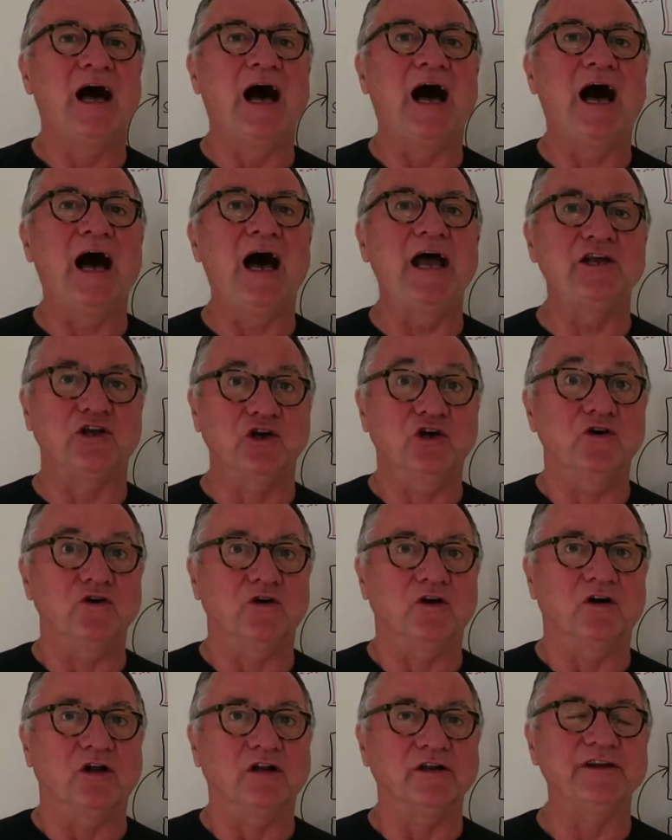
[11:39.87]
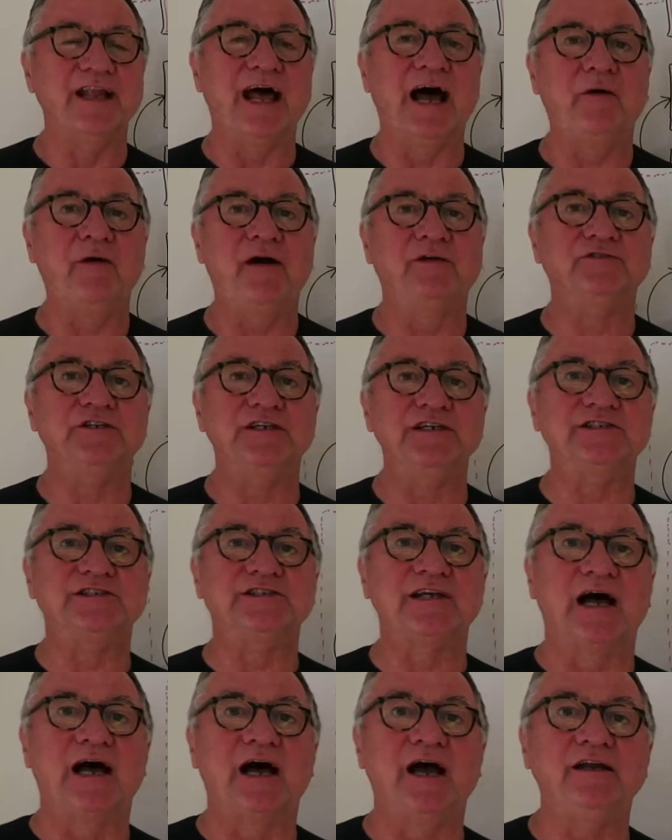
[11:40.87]
I, Google, now have to
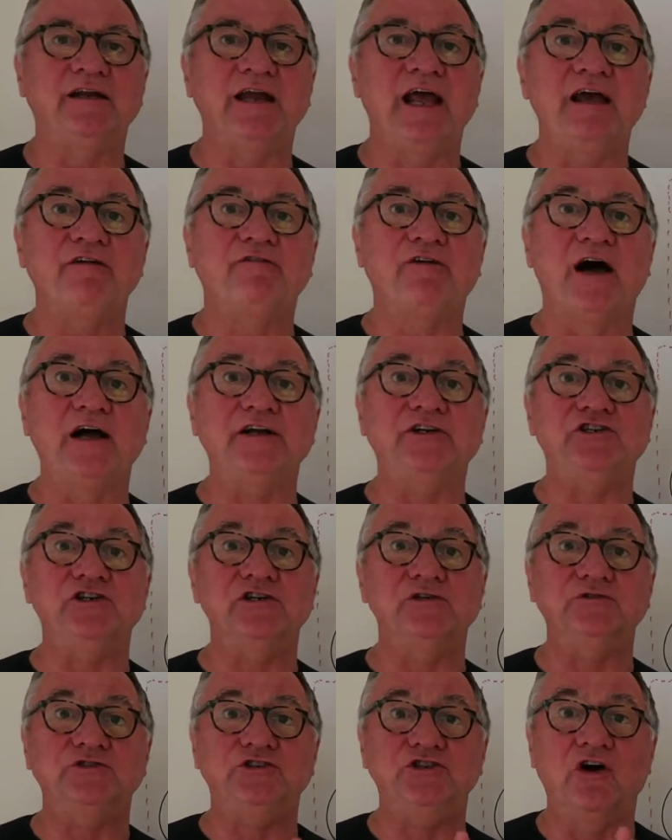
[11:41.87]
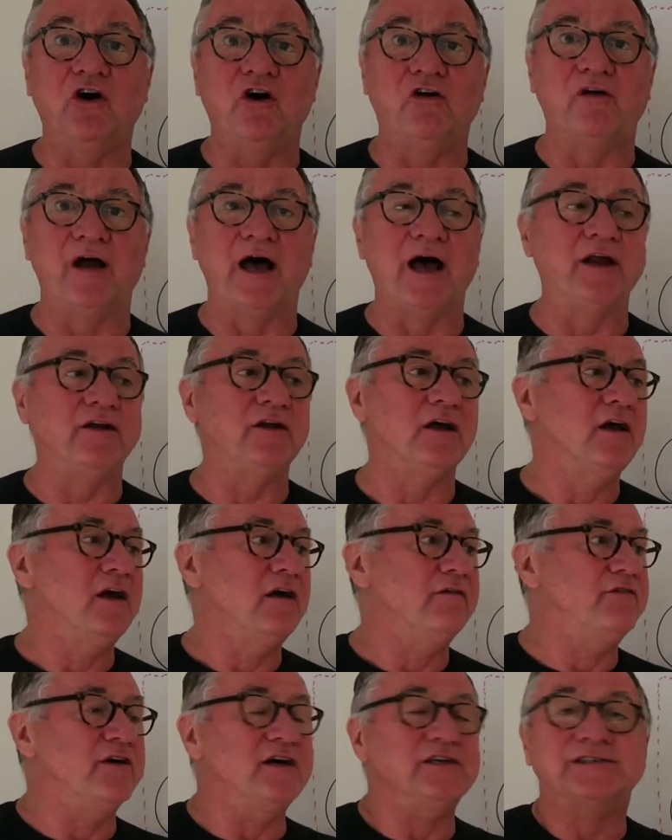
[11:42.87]
decide if I choose your ad
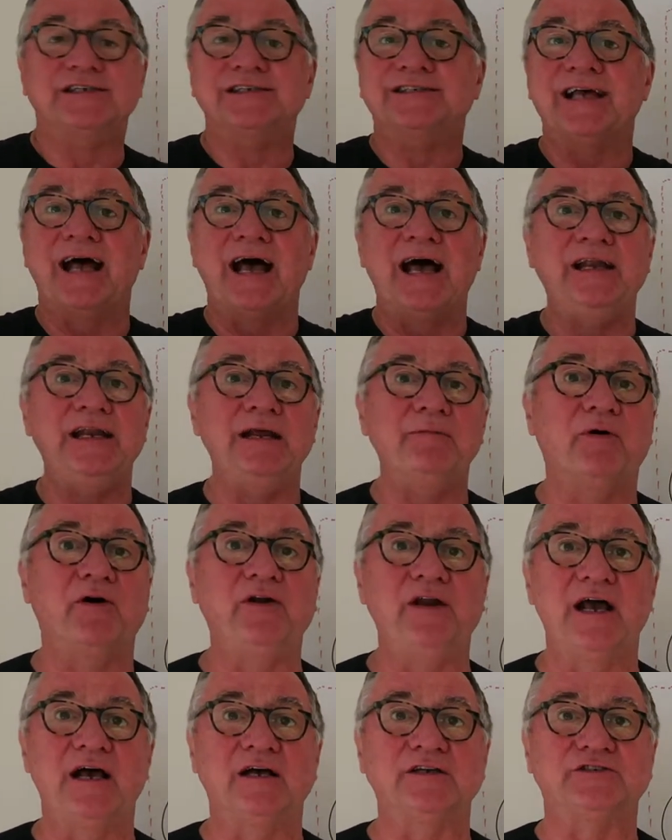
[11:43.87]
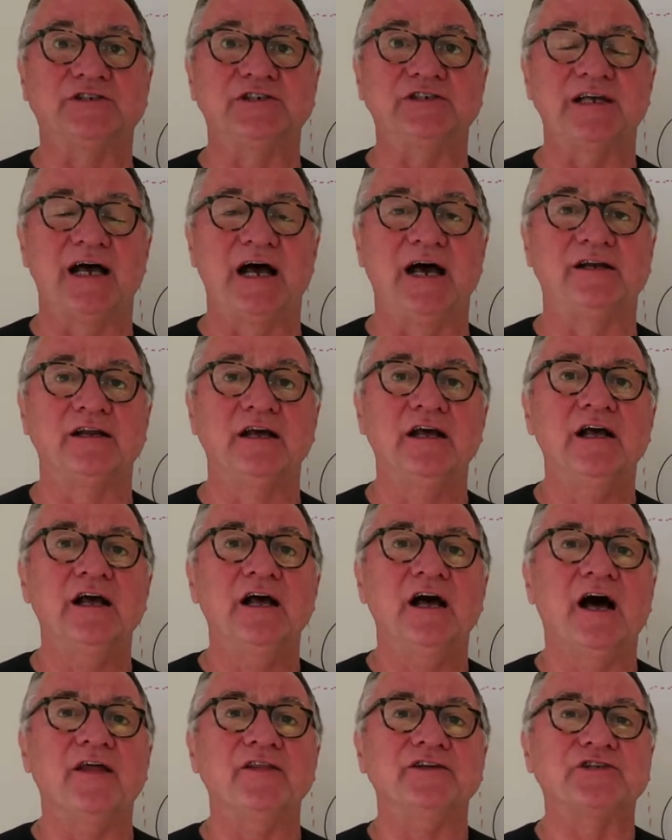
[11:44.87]
versus anybody else's ad.
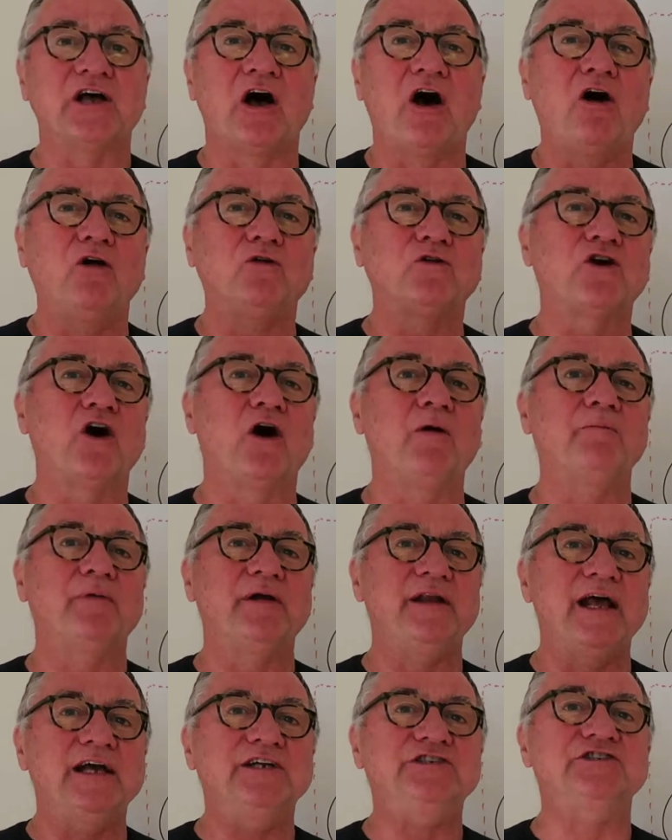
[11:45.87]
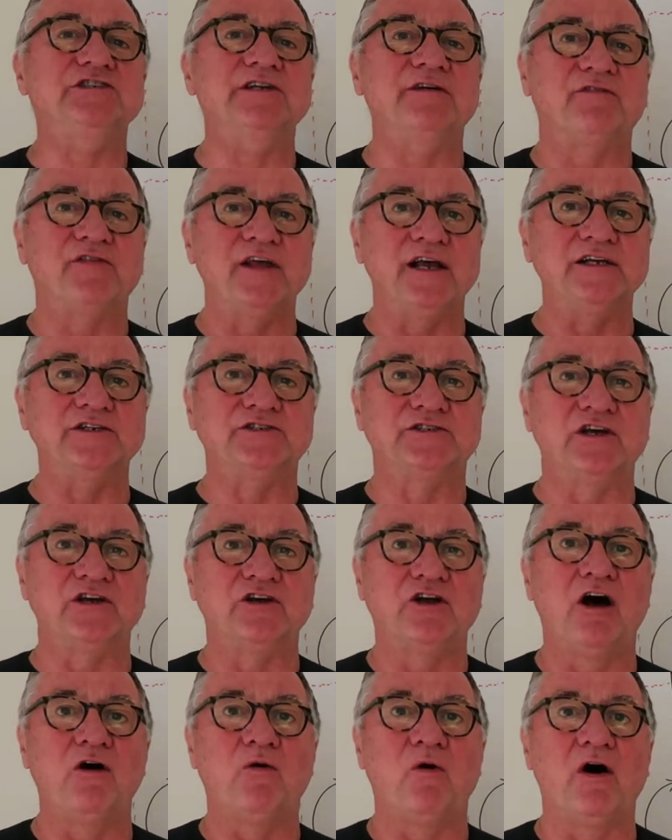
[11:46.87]
And there's a whole combination of things
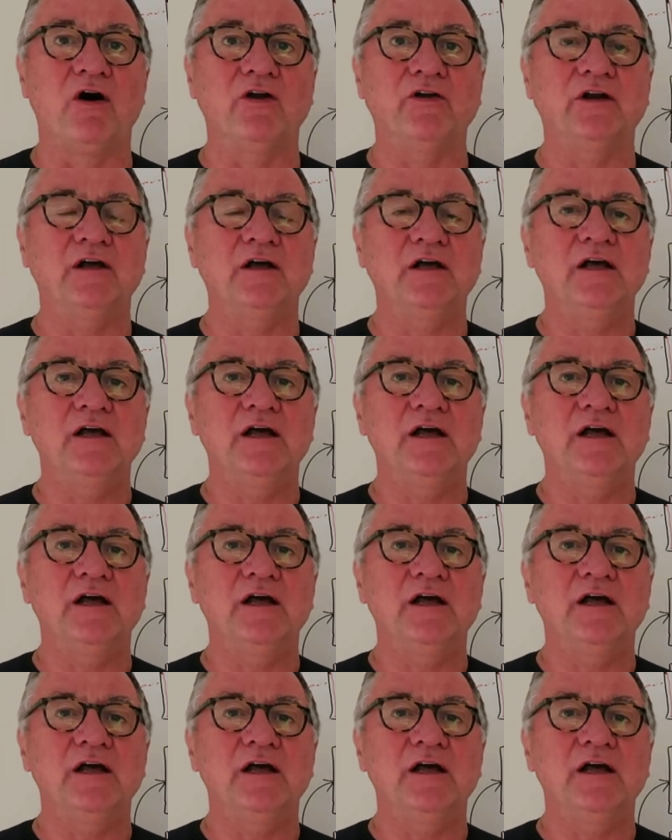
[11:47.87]
that go on.